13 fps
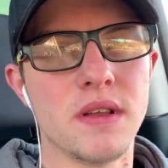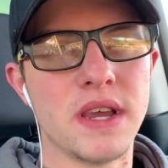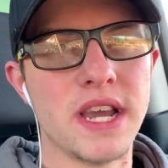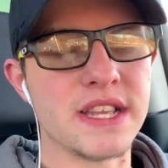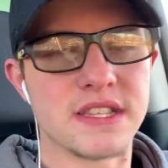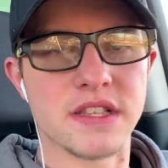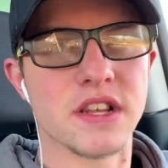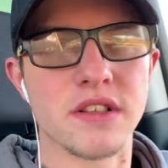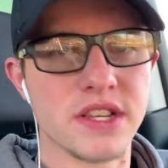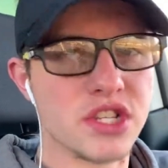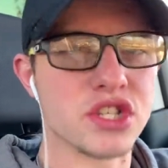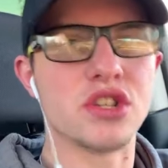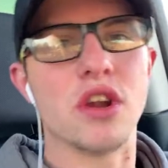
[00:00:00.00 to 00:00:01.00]
It's literally
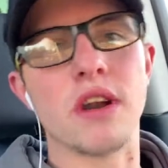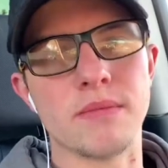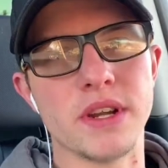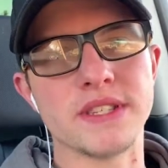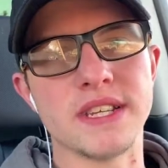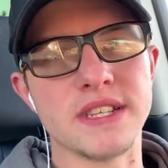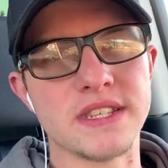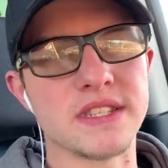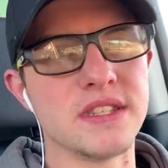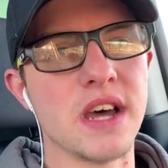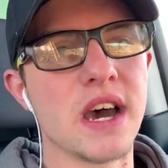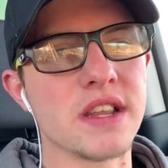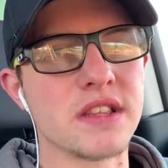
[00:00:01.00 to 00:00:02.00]
just an armrest. It's
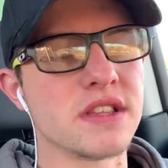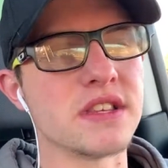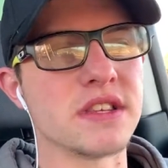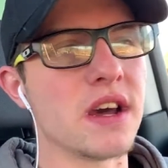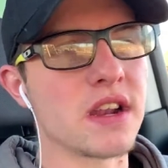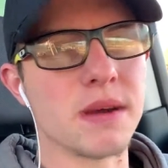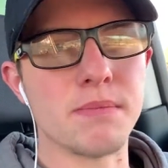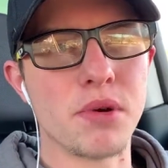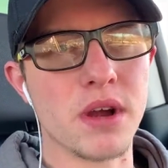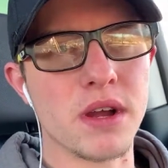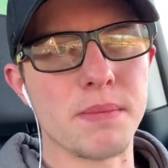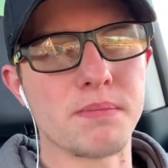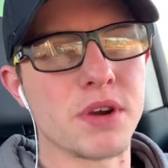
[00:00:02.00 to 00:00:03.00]
not a
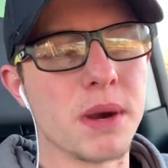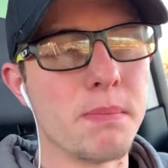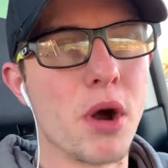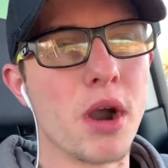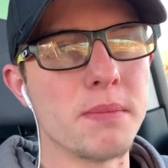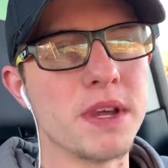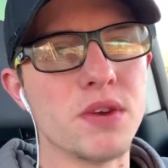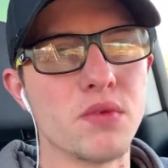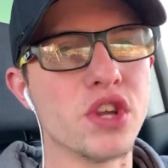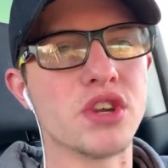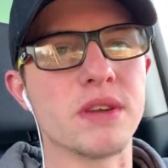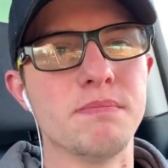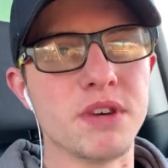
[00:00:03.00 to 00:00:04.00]
compartment where you
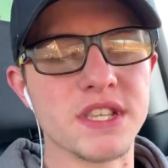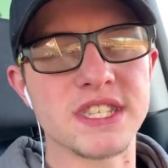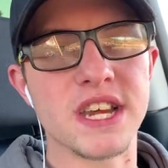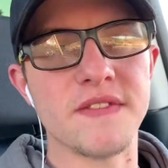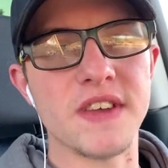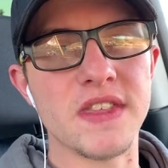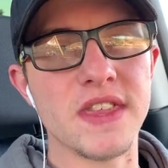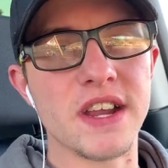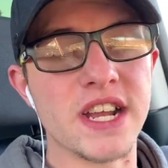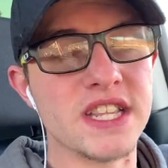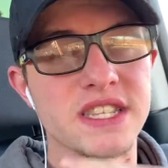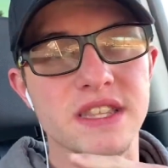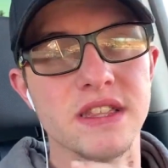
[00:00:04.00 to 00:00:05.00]
can put stuff in there.
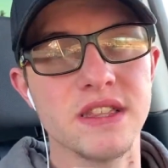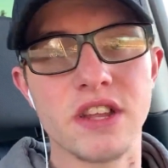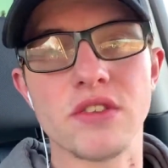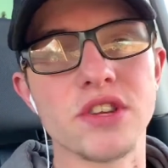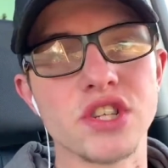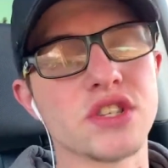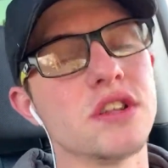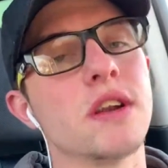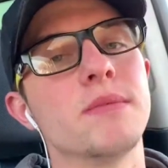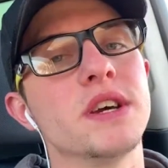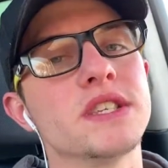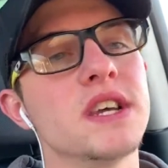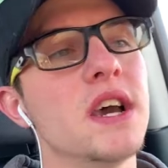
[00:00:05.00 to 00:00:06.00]
It's literally just an
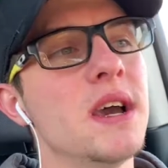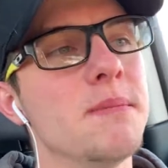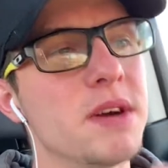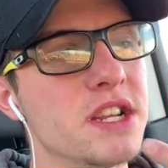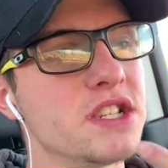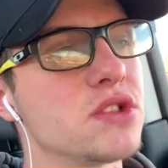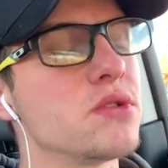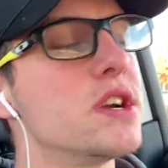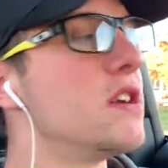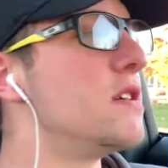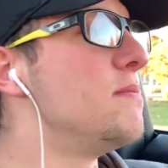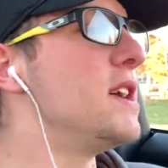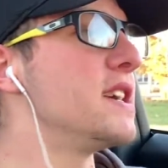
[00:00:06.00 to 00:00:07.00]
armrest, but it's
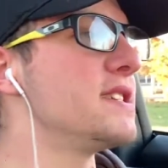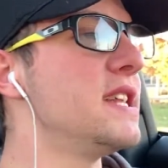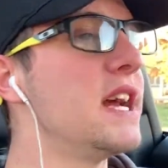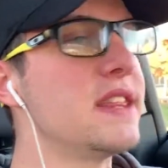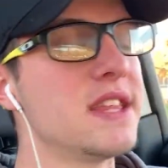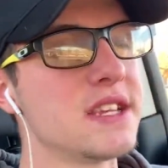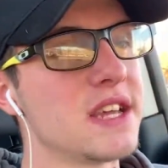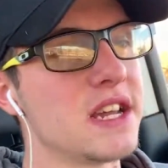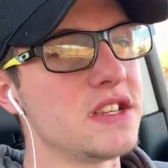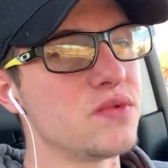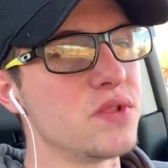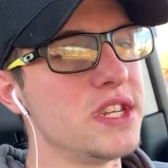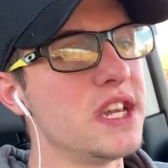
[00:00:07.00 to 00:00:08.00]
$300, and I think that
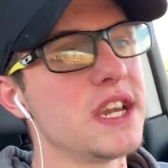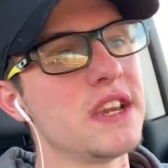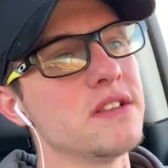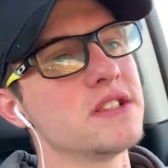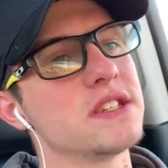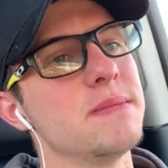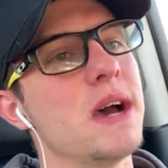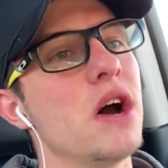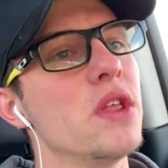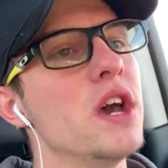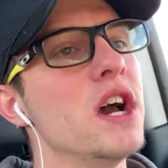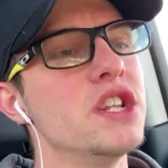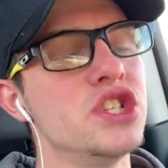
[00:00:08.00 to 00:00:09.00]
is ridiculous amount
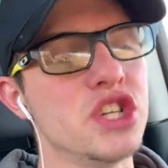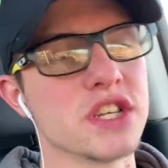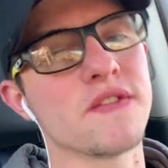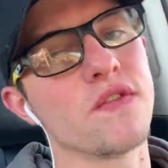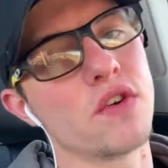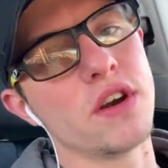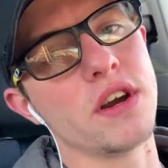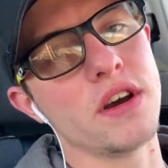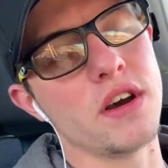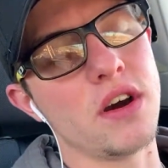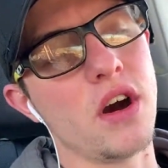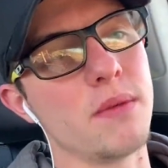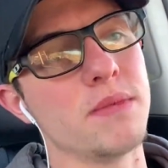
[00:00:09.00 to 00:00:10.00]
just for
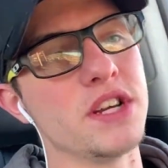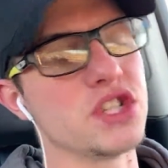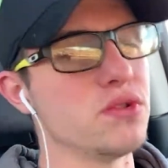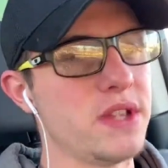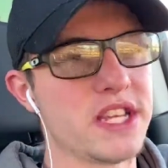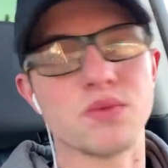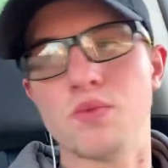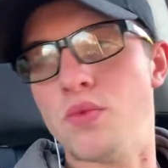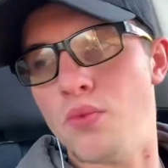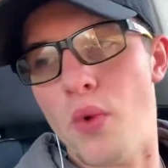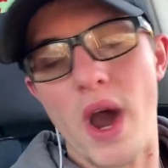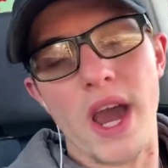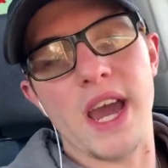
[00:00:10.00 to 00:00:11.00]
a armrest. So that's
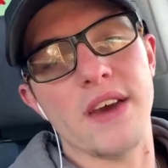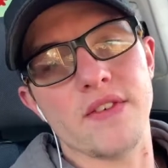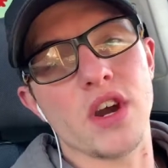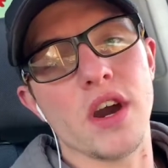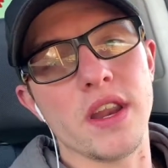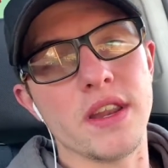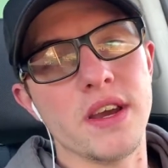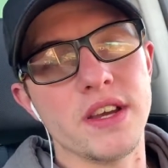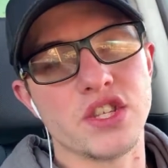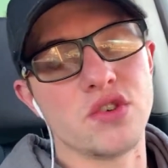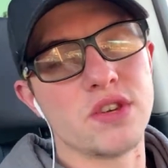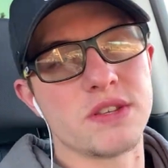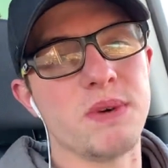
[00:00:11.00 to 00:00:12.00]
why I haven't got it. It's
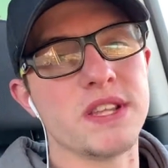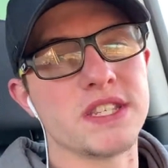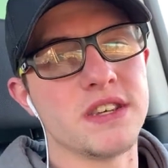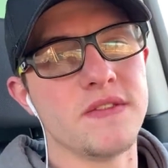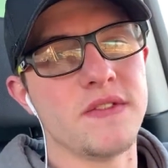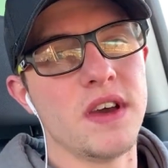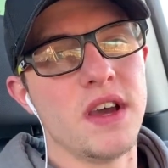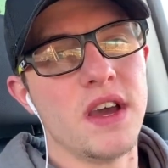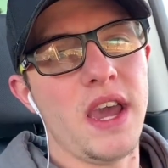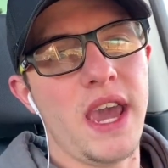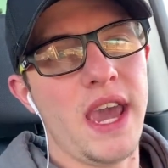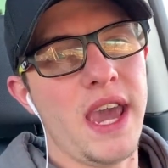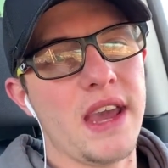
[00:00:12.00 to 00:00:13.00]
too expensive,
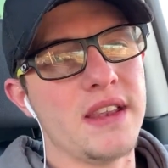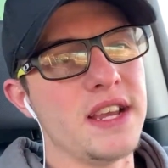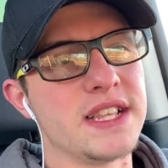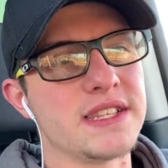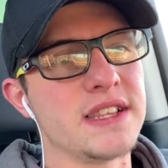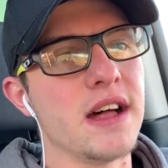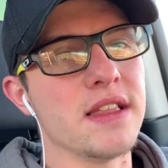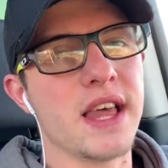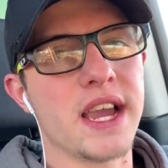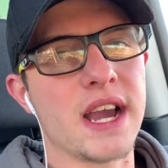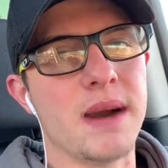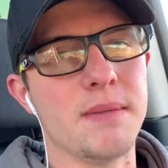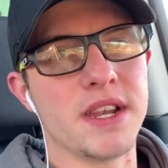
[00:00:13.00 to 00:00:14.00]
and it's not
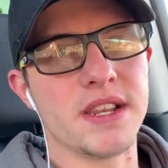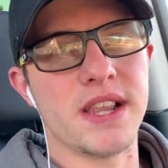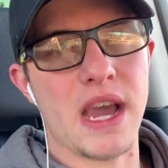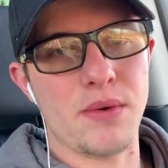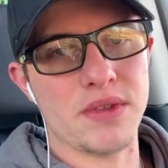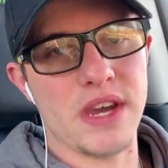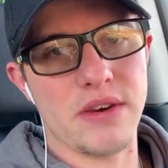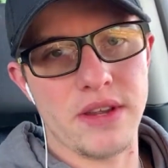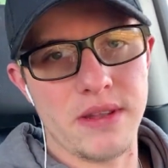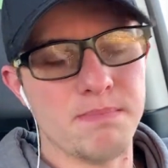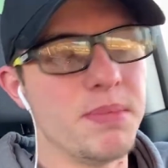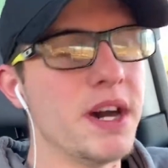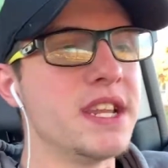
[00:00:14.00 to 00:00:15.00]
like I'm gonna die without it.
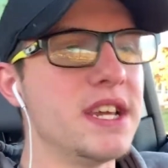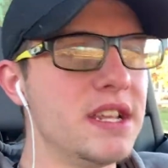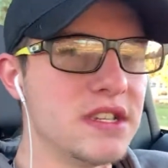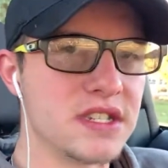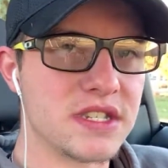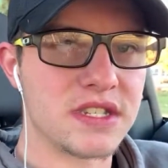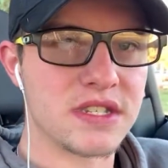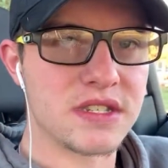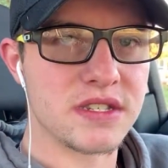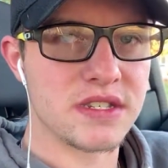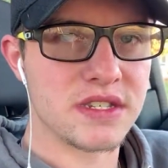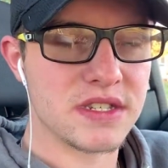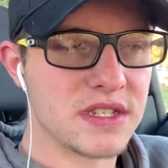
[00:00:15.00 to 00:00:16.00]
But it is
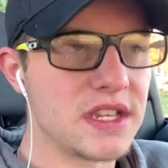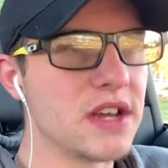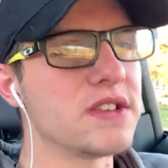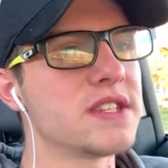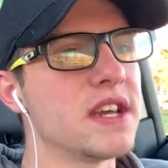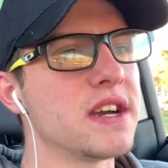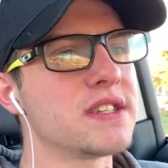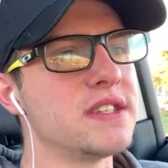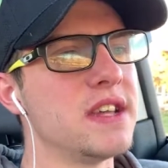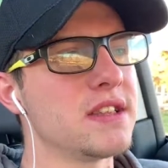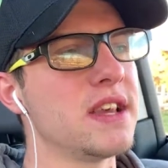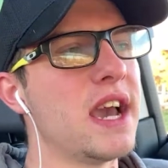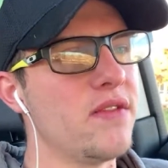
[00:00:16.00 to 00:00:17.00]
still sucks
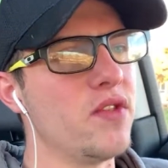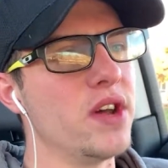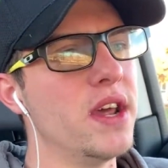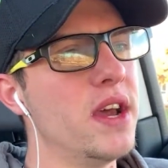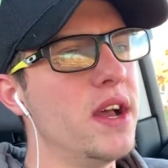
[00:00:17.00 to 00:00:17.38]
not to have one.